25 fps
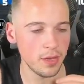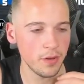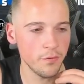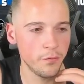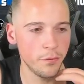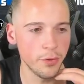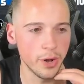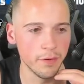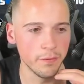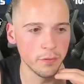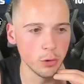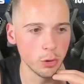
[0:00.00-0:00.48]

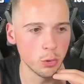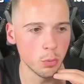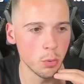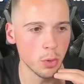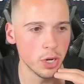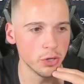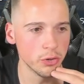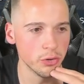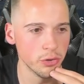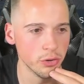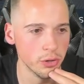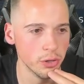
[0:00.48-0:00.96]
if we have a look,
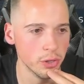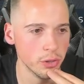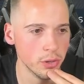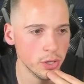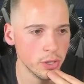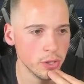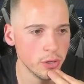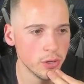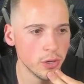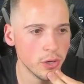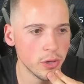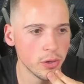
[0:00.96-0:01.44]
1, 2,
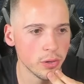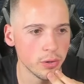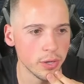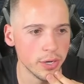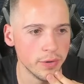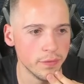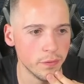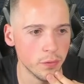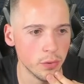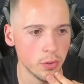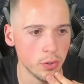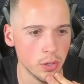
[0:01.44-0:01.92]

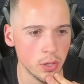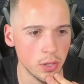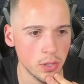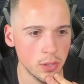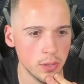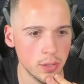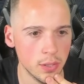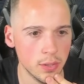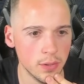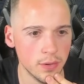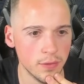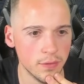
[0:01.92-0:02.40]
3, 4,
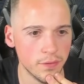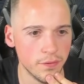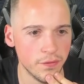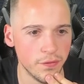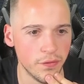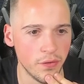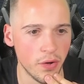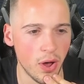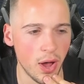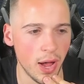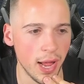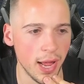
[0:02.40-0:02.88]

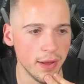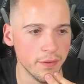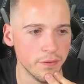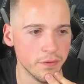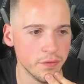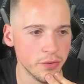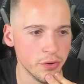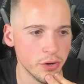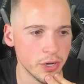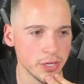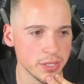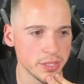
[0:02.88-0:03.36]

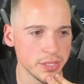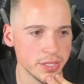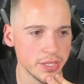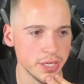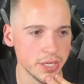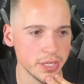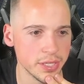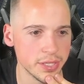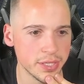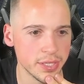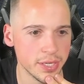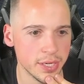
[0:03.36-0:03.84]
5, not
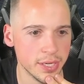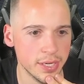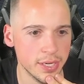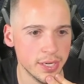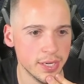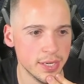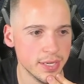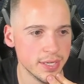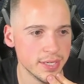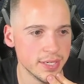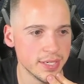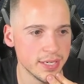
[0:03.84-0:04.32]
6,
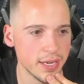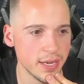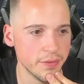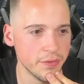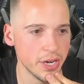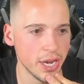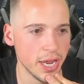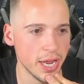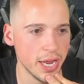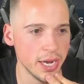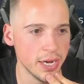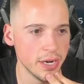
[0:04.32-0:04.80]

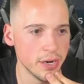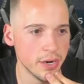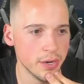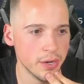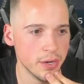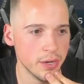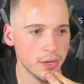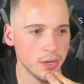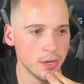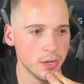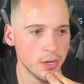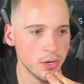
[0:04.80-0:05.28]
7, 8,
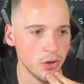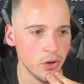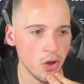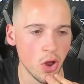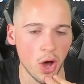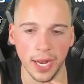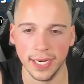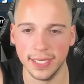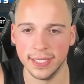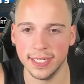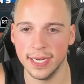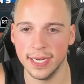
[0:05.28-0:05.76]
9,